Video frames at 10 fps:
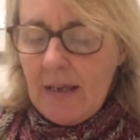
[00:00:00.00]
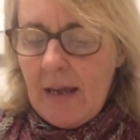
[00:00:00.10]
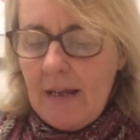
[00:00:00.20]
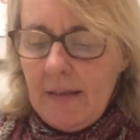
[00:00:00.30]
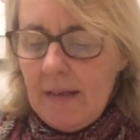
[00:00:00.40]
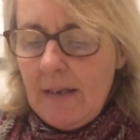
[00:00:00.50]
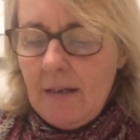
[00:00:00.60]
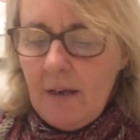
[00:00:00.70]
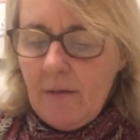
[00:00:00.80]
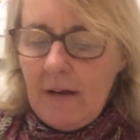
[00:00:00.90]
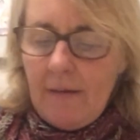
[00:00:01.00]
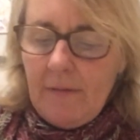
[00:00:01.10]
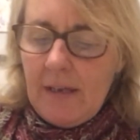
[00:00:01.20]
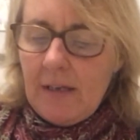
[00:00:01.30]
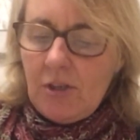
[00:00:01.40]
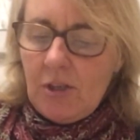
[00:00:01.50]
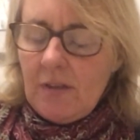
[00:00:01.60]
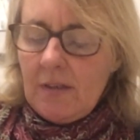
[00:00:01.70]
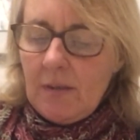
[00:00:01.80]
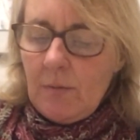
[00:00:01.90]
and then around the
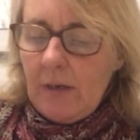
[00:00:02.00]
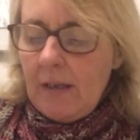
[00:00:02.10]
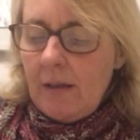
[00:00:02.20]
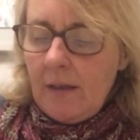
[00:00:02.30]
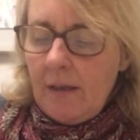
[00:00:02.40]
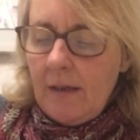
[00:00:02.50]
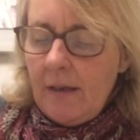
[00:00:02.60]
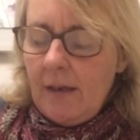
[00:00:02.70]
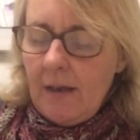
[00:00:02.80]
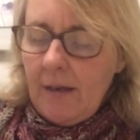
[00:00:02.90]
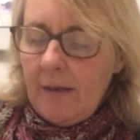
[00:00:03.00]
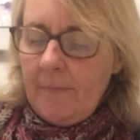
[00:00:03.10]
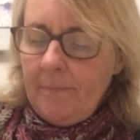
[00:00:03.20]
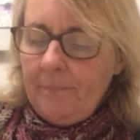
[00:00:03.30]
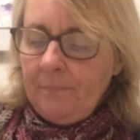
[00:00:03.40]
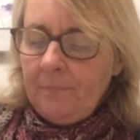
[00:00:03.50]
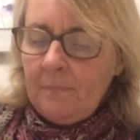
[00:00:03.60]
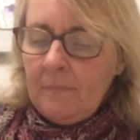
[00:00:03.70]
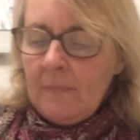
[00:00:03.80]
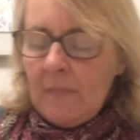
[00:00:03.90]
edges as well.
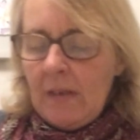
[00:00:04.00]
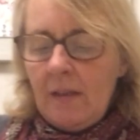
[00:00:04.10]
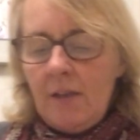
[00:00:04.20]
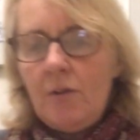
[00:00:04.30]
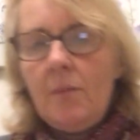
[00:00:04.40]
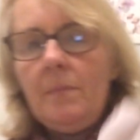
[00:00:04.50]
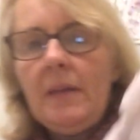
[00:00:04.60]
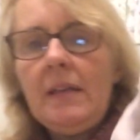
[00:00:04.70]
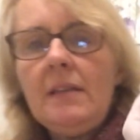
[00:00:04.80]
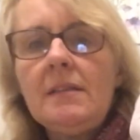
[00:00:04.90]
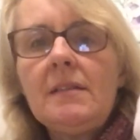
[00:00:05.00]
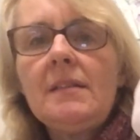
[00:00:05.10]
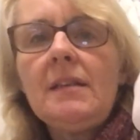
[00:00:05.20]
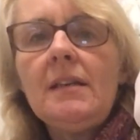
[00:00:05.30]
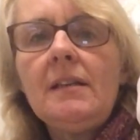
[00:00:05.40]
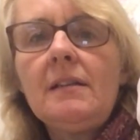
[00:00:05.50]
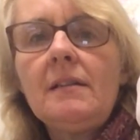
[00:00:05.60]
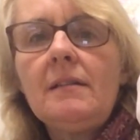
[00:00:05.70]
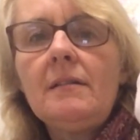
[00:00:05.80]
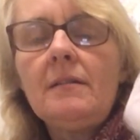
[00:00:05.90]
There you can begin to see it,
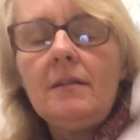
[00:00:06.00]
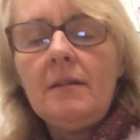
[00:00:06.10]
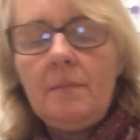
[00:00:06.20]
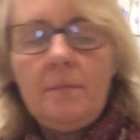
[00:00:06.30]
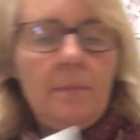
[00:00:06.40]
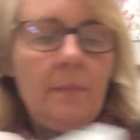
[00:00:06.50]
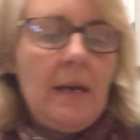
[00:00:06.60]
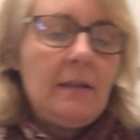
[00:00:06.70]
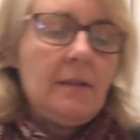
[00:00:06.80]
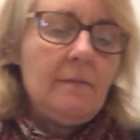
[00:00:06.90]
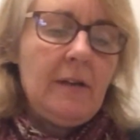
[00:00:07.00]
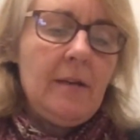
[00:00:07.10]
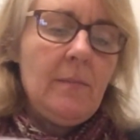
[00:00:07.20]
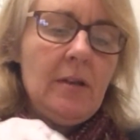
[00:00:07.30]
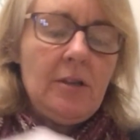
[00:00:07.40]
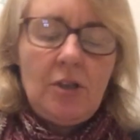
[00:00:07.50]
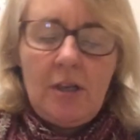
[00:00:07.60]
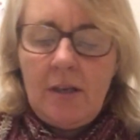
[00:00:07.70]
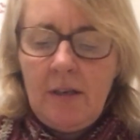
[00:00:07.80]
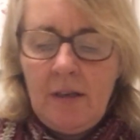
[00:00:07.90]
the pattern
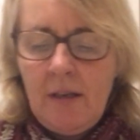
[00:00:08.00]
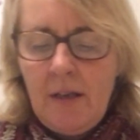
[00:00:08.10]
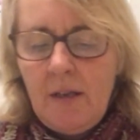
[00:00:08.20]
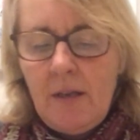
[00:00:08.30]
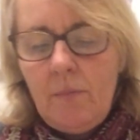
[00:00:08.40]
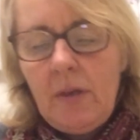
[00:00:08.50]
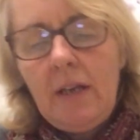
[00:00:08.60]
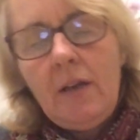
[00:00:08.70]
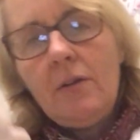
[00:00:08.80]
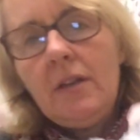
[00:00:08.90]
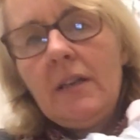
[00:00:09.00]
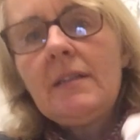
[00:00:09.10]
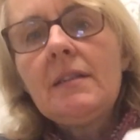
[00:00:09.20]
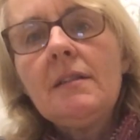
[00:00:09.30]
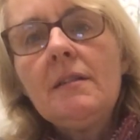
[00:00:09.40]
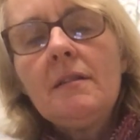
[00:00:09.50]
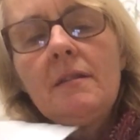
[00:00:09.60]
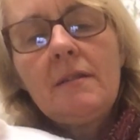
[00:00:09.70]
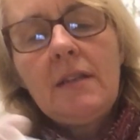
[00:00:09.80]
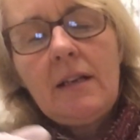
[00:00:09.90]
re-emerging, but get it on nice and
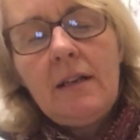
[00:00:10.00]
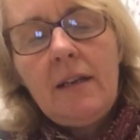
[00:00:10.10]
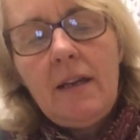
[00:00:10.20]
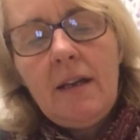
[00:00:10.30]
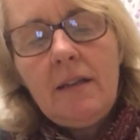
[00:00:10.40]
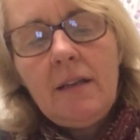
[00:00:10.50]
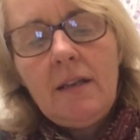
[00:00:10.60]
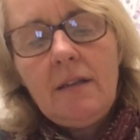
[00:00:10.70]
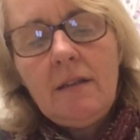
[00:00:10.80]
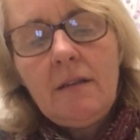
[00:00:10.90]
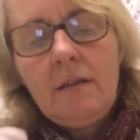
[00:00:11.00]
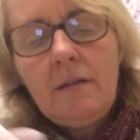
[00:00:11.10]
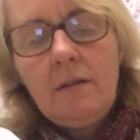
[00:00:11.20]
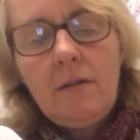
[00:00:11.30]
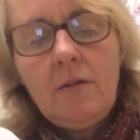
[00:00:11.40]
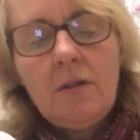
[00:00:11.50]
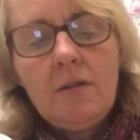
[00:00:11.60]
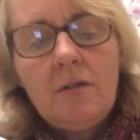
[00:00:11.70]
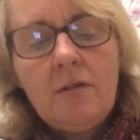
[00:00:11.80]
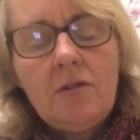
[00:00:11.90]
thickly, and then you
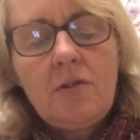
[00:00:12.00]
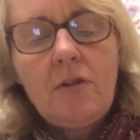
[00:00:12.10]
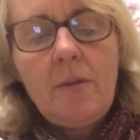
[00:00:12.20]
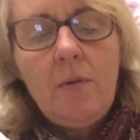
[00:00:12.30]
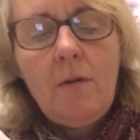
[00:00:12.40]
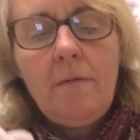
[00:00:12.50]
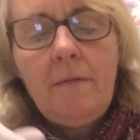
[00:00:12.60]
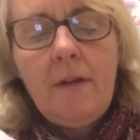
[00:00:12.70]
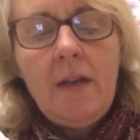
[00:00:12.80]
can scrape off.